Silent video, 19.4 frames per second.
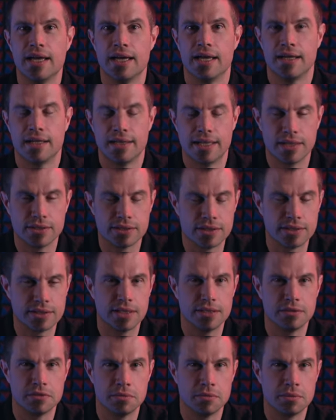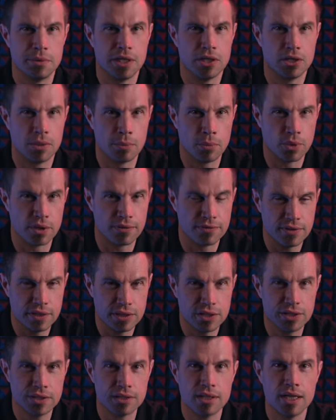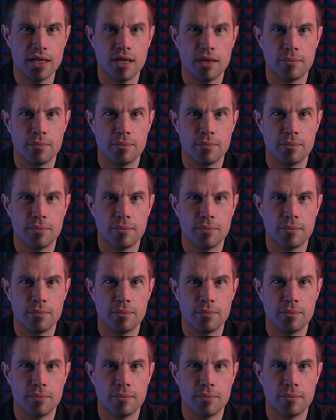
It allows the system to be a lot more efficient